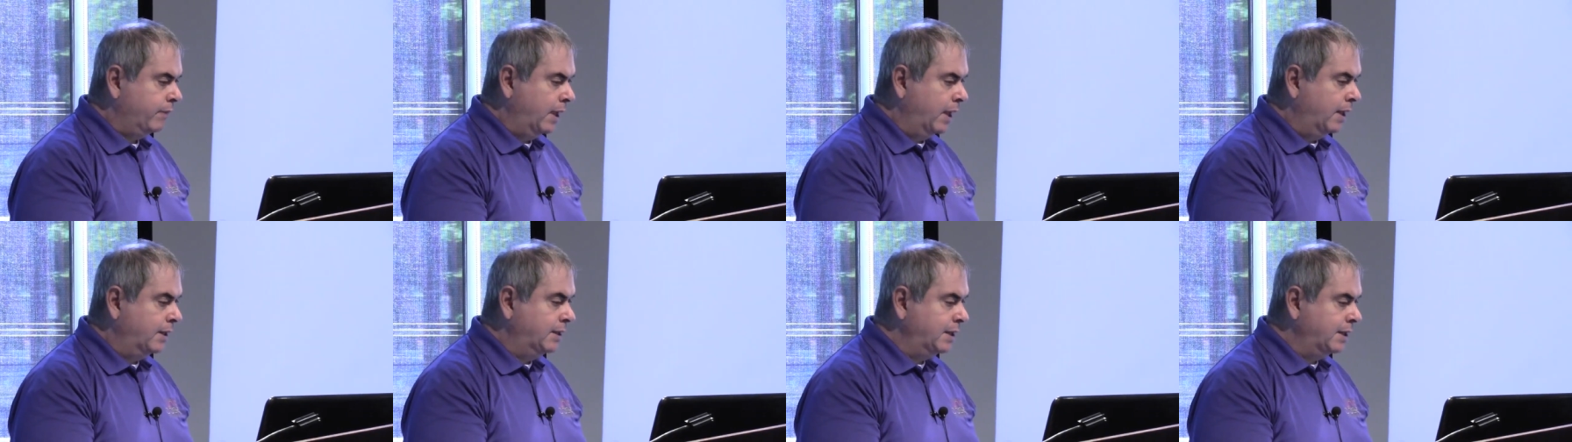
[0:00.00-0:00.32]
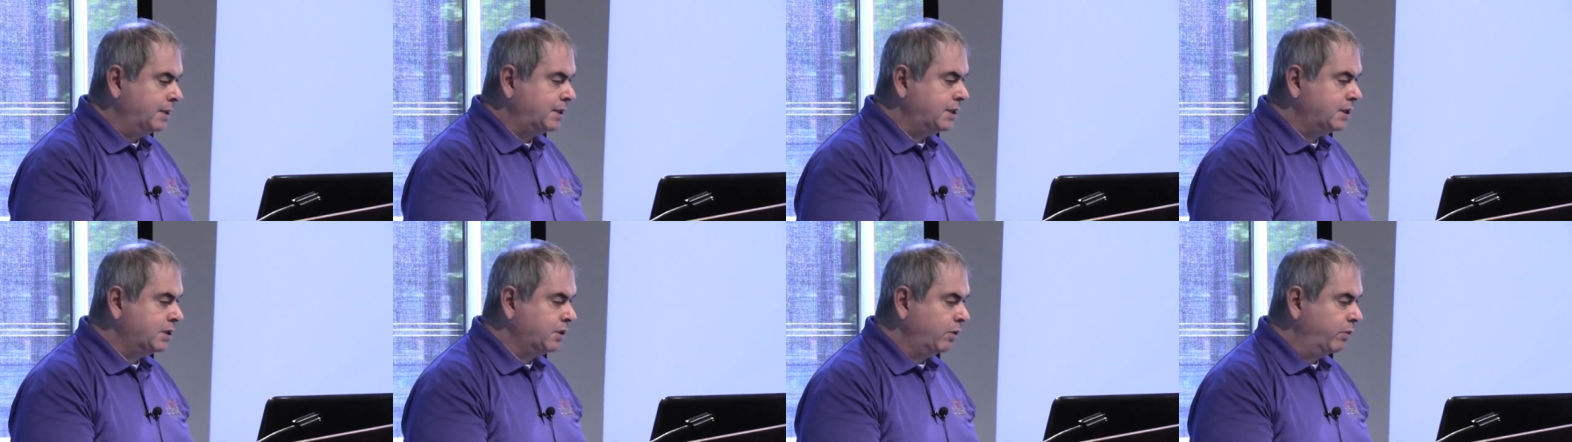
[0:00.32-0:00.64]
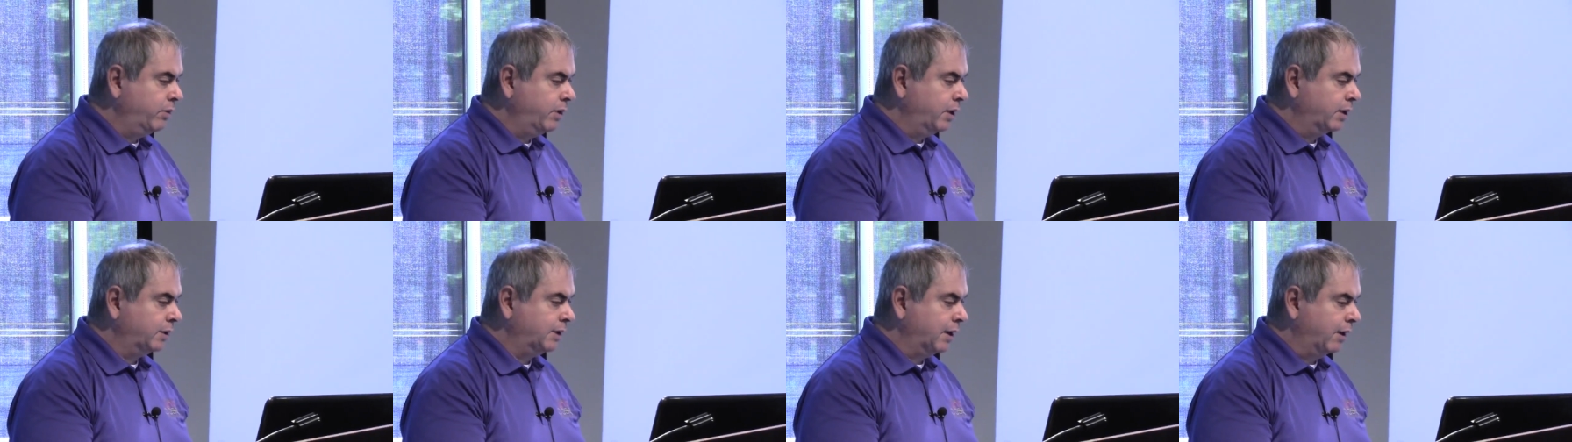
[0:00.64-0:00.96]
and this is a
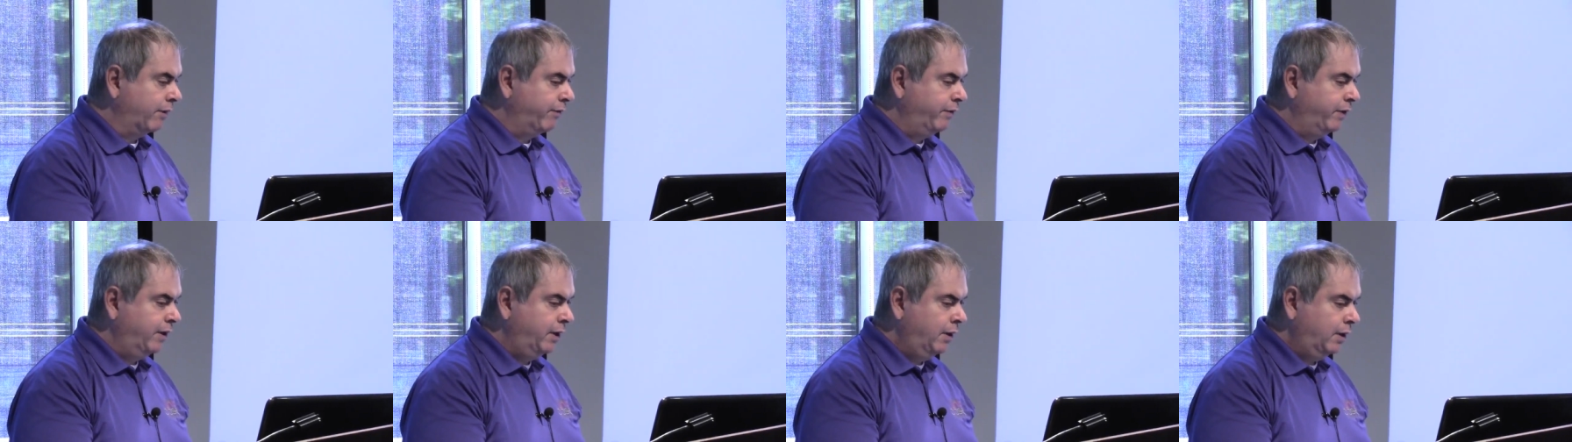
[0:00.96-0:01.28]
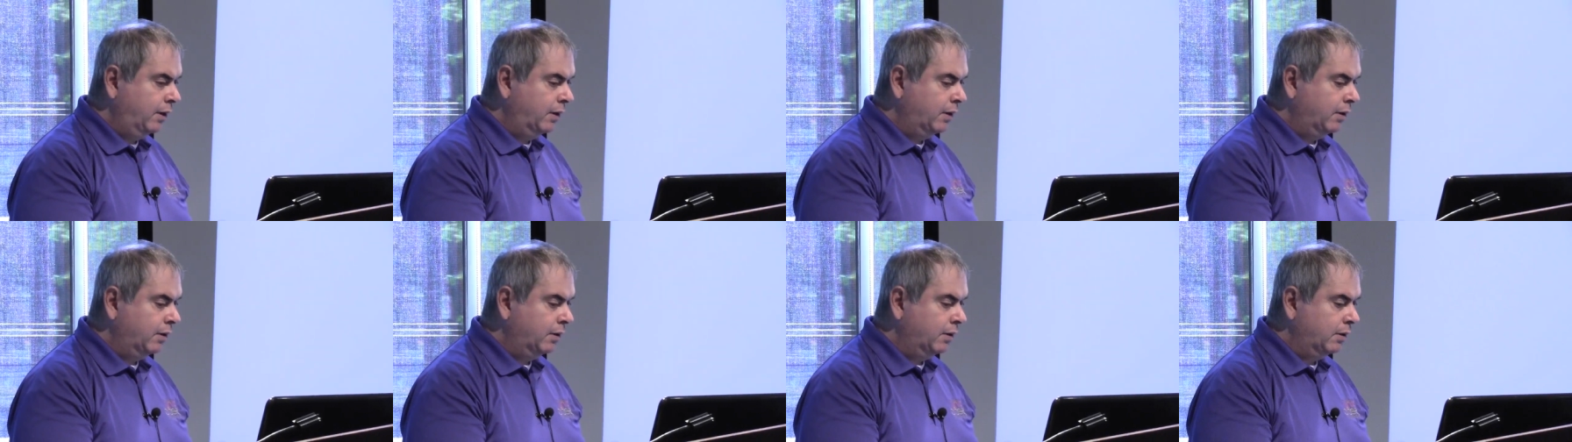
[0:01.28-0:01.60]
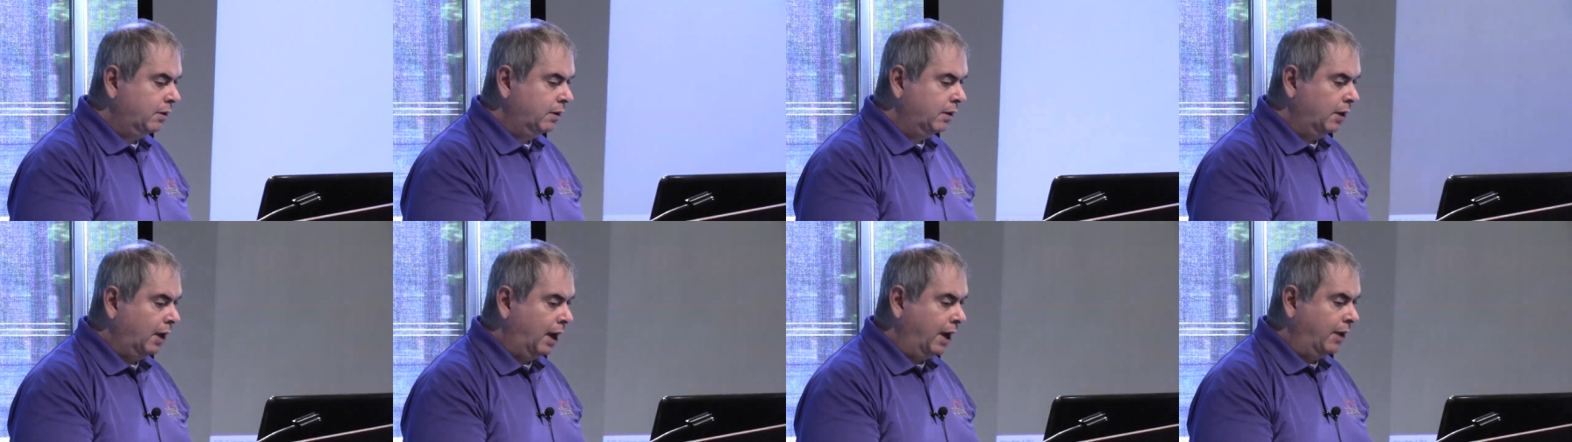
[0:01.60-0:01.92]
real toughie,
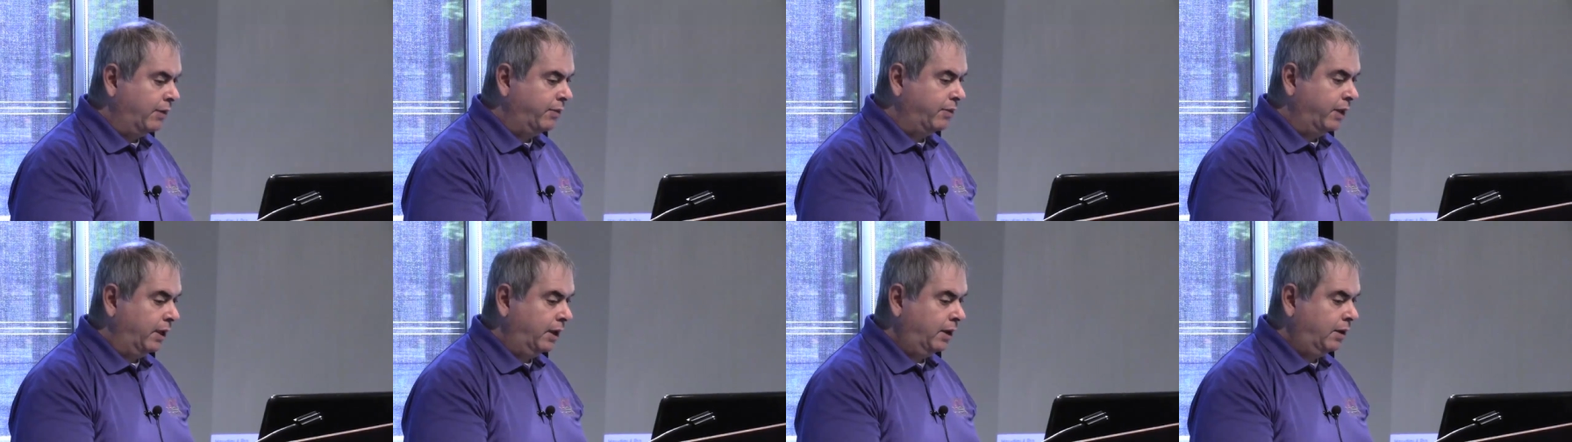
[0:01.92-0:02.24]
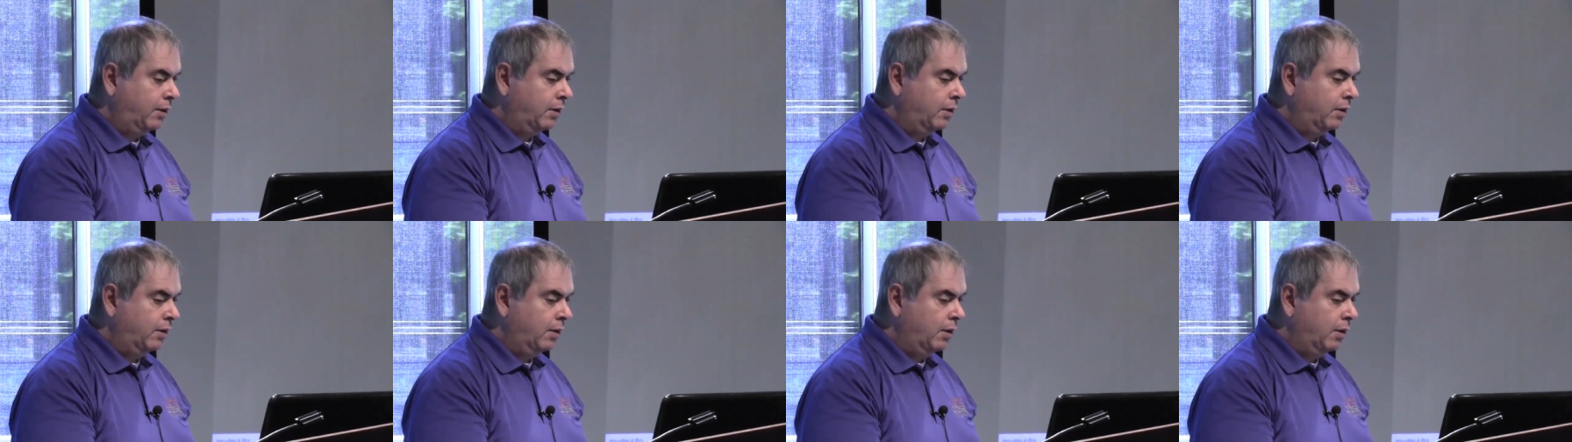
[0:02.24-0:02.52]
I think.